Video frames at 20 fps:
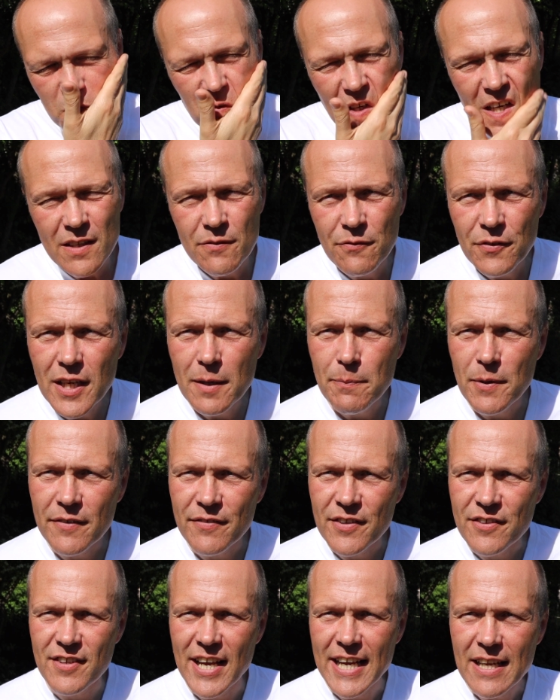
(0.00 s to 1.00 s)
I can feel a bit
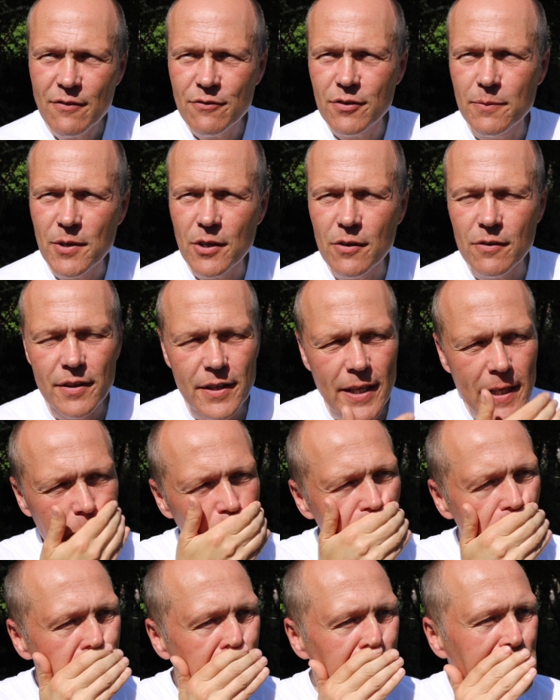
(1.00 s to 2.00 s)
of a zing from here and there,
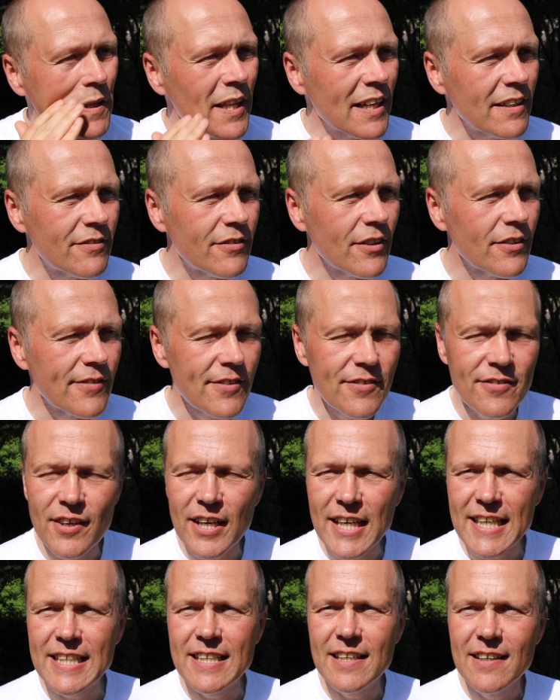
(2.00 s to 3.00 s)
but that's just a
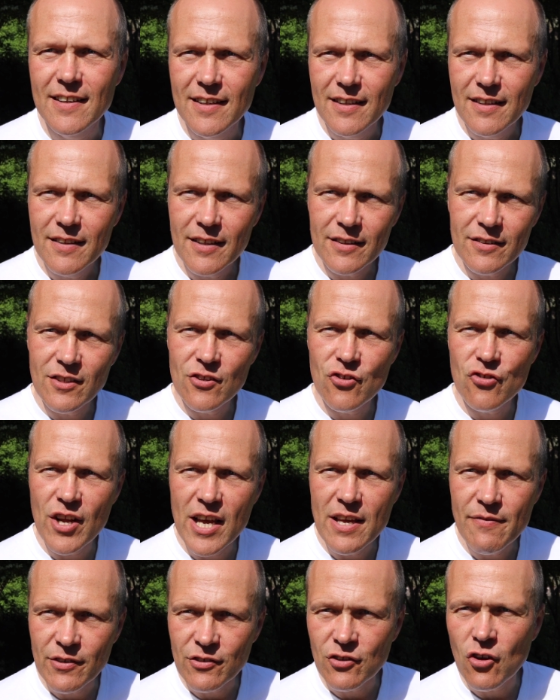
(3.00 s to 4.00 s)
sign that the
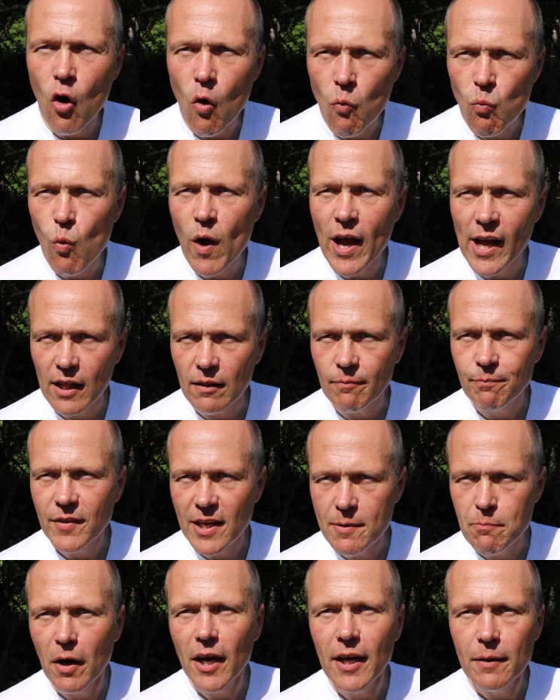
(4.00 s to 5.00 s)
shave has gone well,
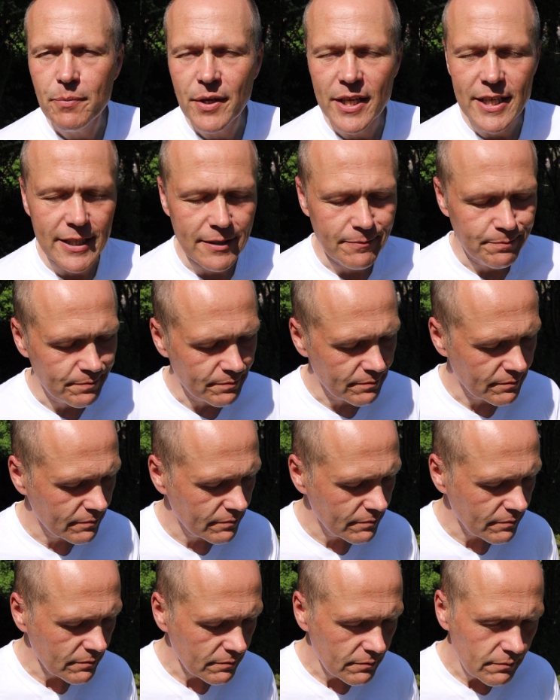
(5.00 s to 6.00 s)
in my opinion
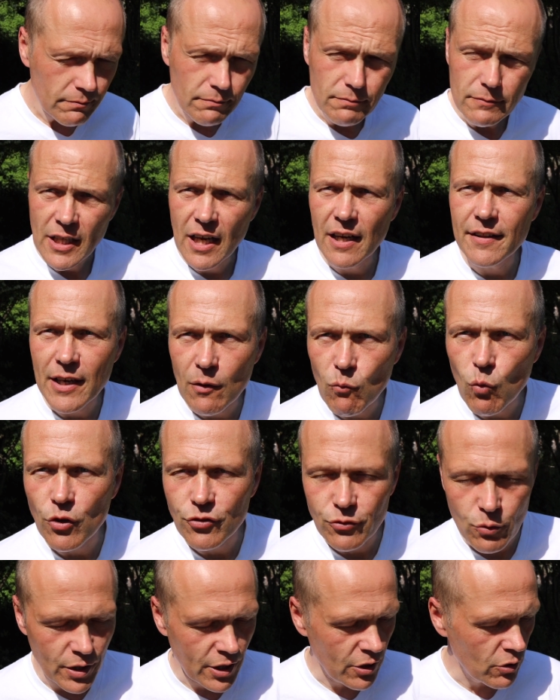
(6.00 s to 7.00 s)
and that
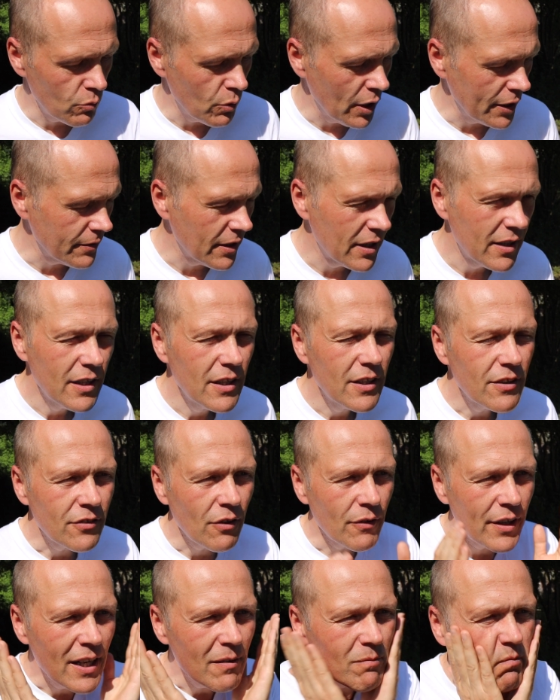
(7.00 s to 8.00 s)
was quite a good one.
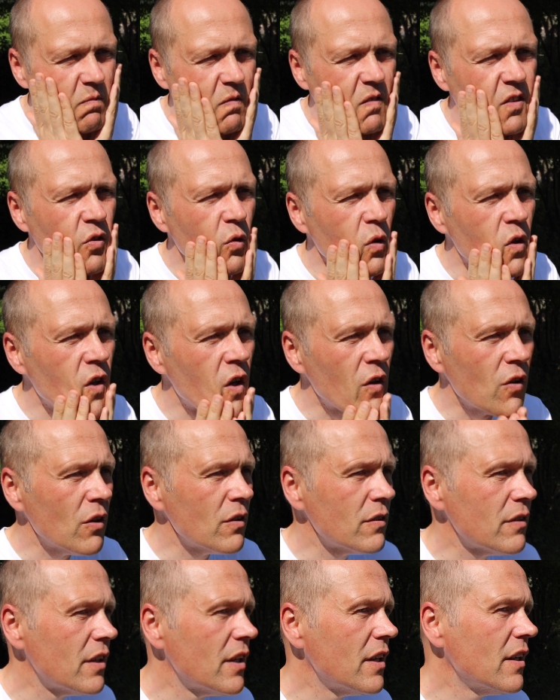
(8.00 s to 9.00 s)
So yeah, it's all gone
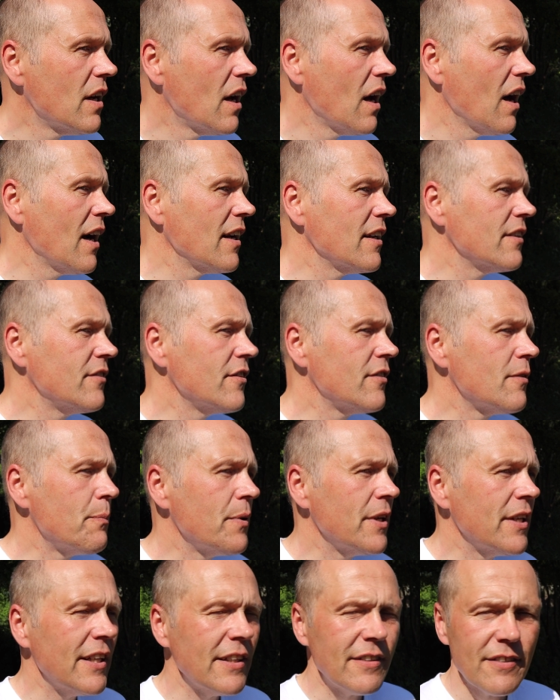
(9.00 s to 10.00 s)
on and it's
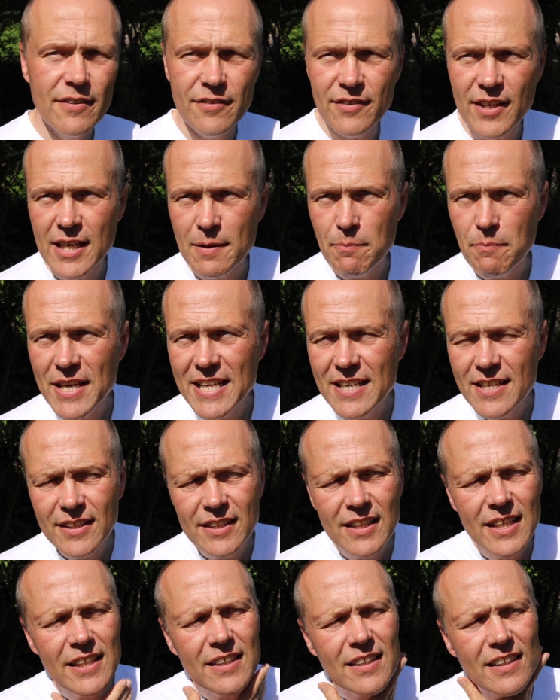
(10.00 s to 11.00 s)
disappeared into the skin
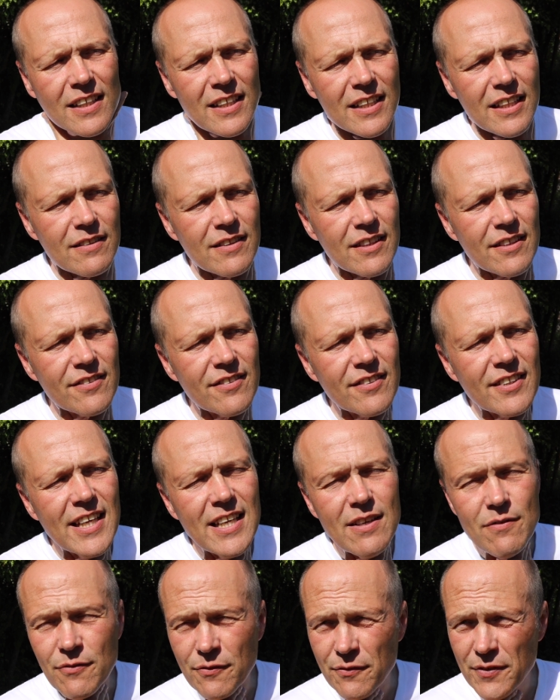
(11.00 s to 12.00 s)
immediately and it, the
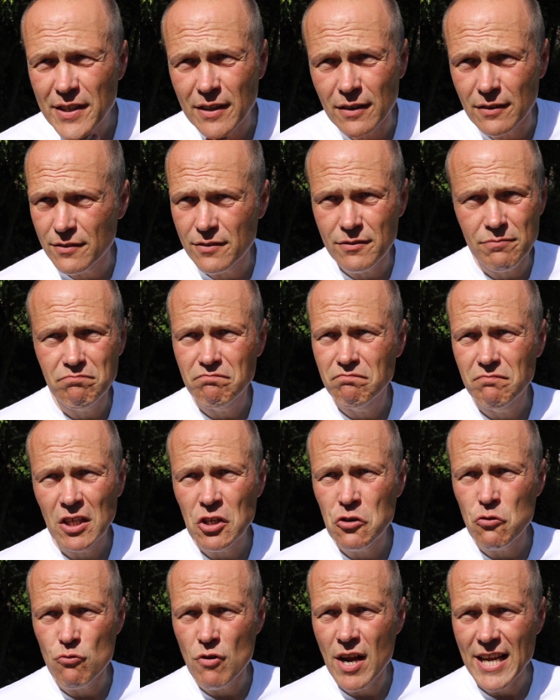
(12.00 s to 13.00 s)
skin feels
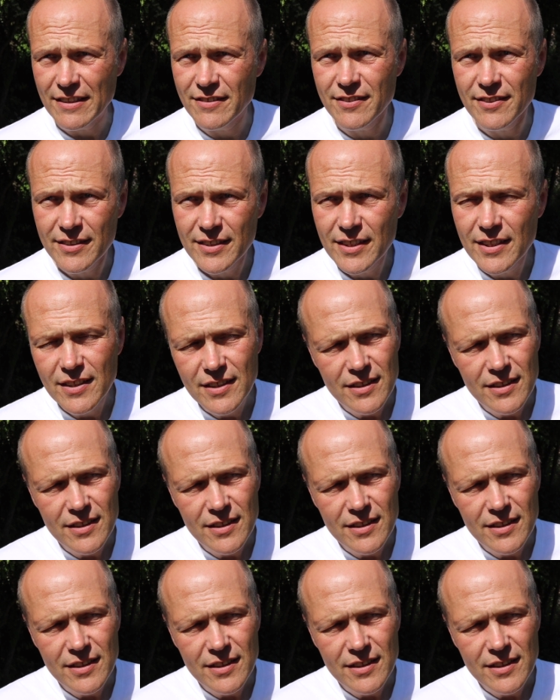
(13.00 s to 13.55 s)
great.